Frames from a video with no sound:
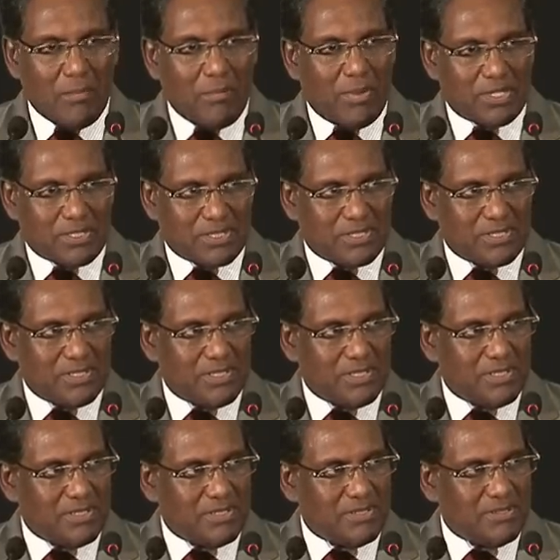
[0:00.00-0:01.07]
But
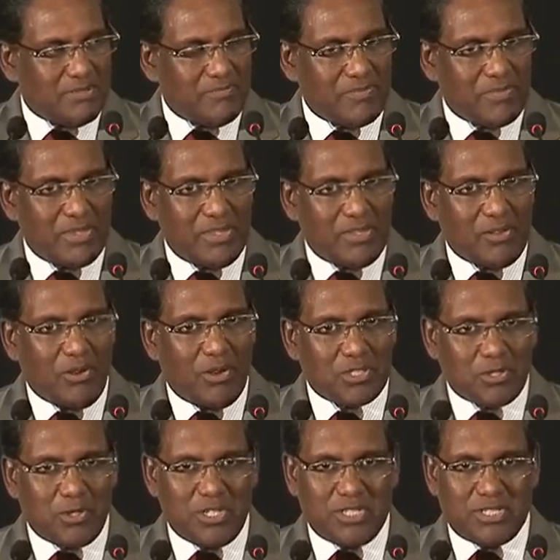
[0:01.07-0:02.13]

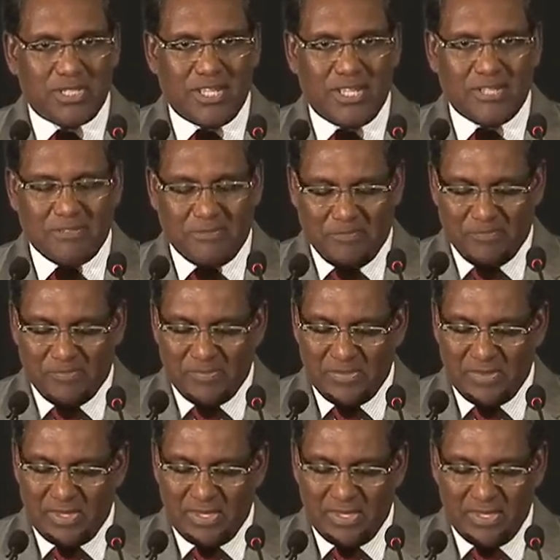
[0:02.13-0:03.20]
contrary to that,
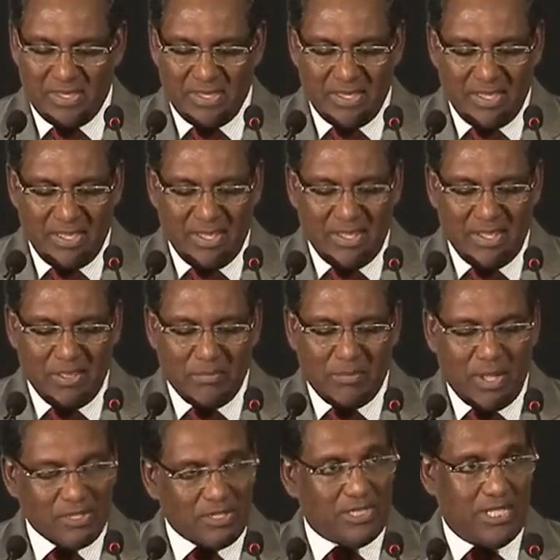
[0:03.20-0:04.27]

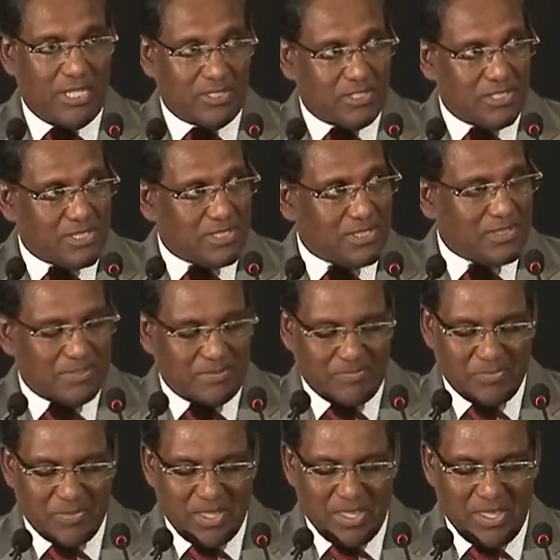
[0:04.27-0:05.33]
Bangladeshis
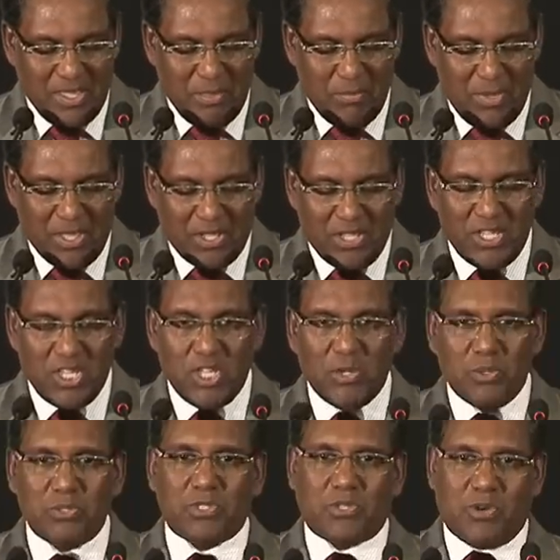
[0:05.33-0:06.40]
make a
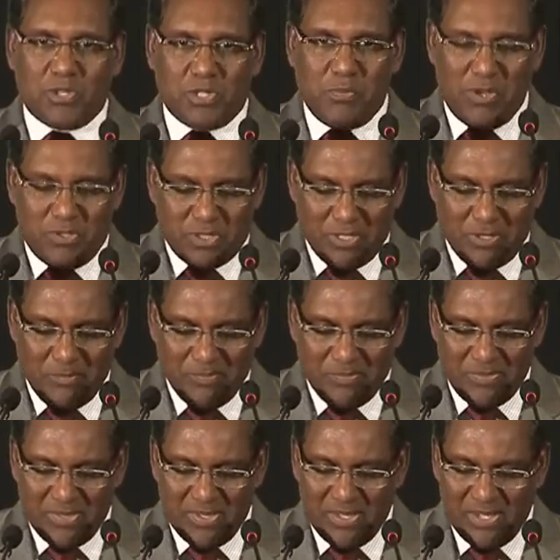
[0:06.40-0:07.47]
huge contribution
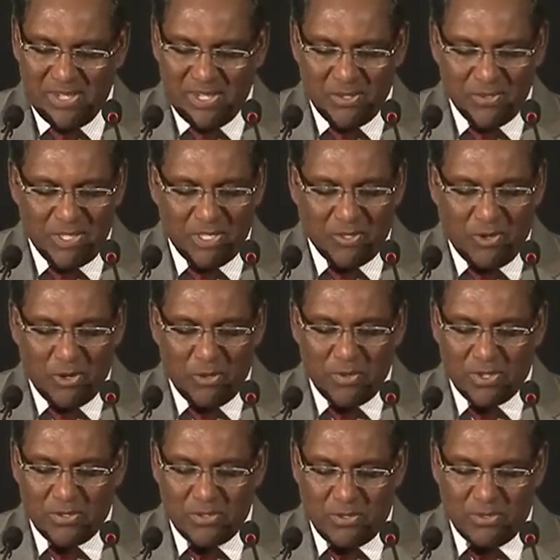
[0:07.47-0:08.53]
to the
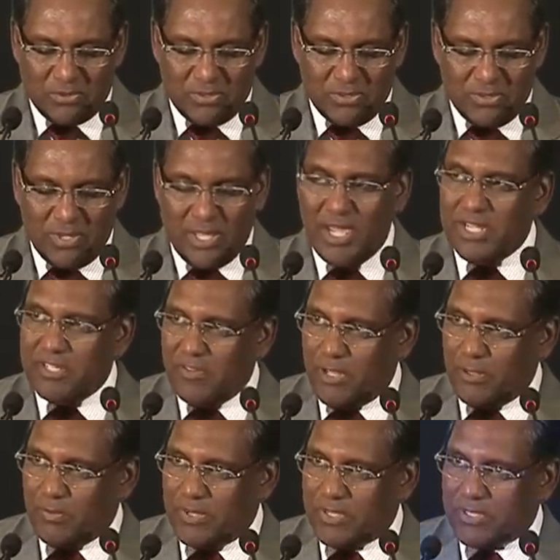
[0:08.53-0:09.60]
economic growth and
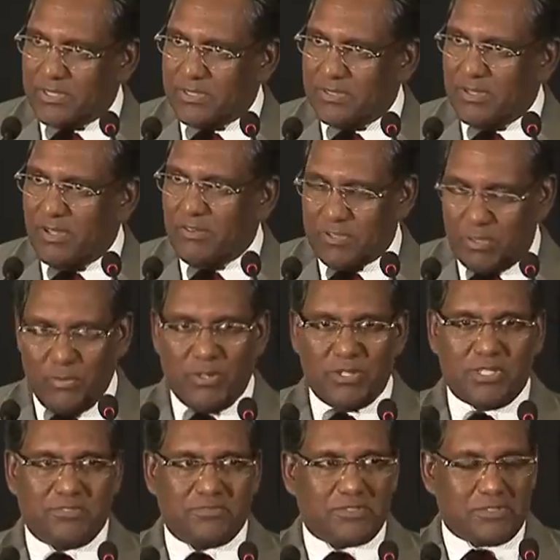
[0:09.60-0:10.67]
development of the
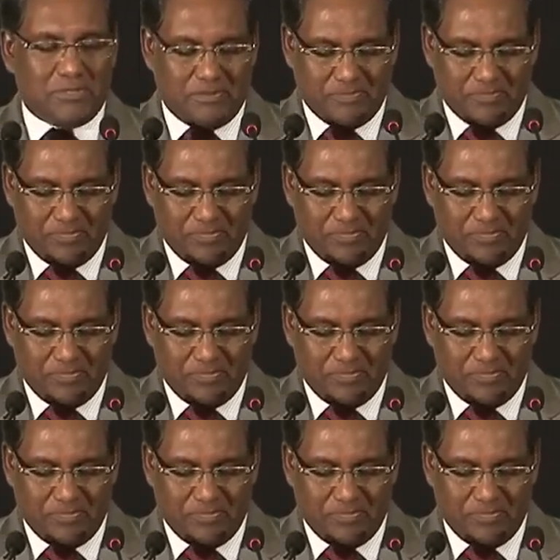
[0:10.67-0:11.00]
Maldives.